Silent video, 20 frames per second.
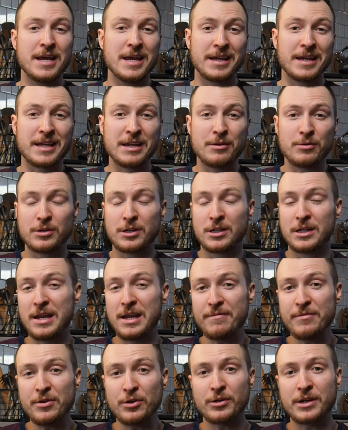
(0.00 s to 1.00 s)
can
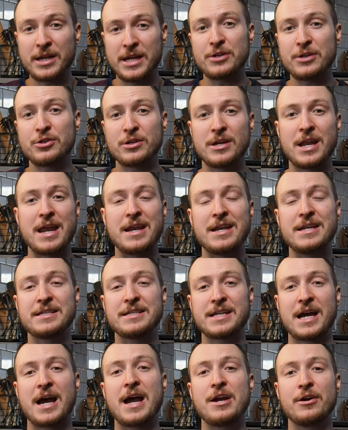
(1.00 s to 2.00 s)
give your kitchen an
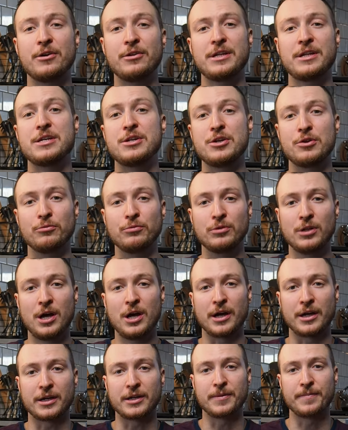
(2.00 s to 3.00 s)
entirely new
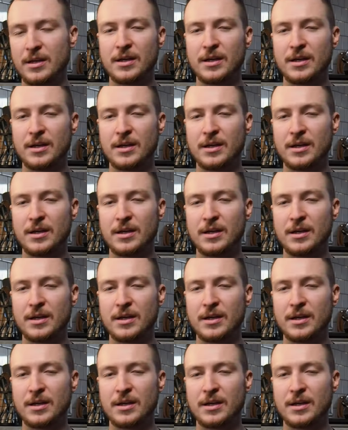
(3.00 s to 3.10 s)
look.